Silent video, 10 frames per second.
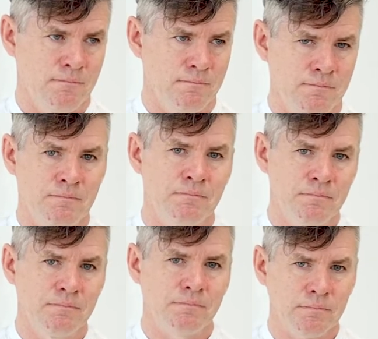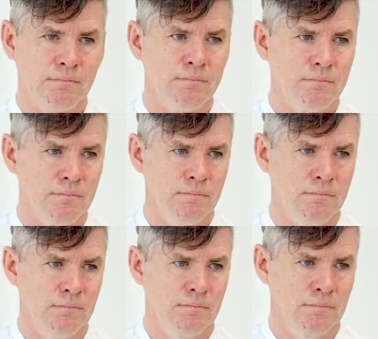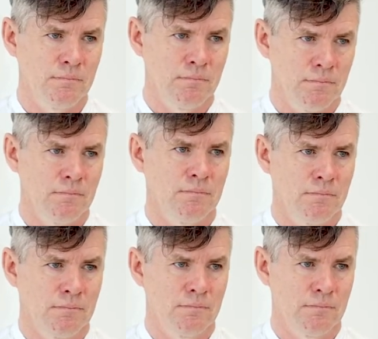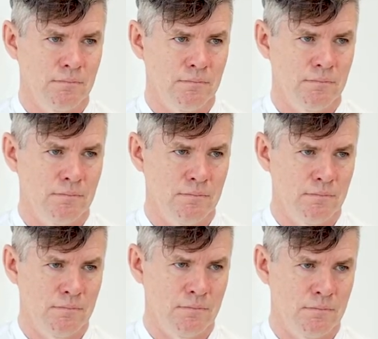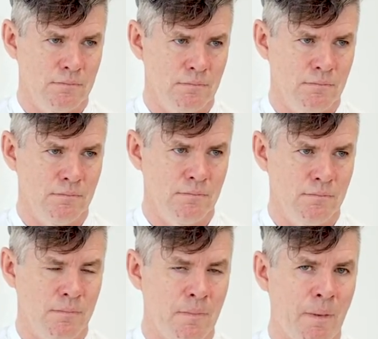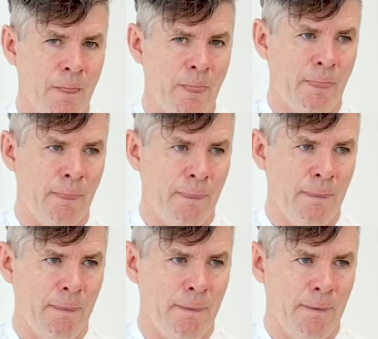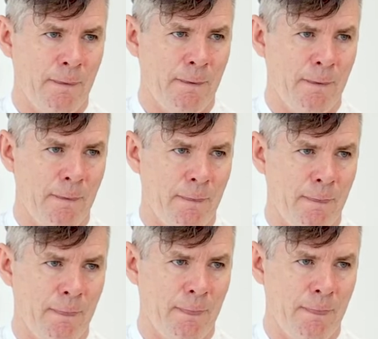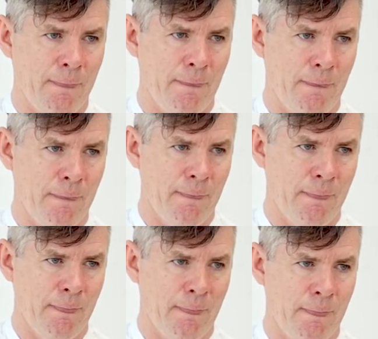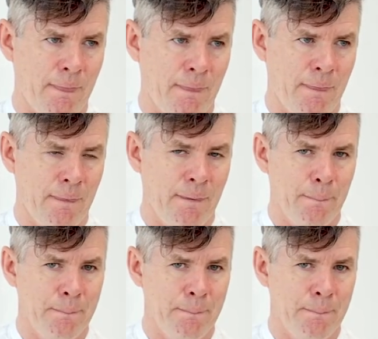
This person isn't speaking.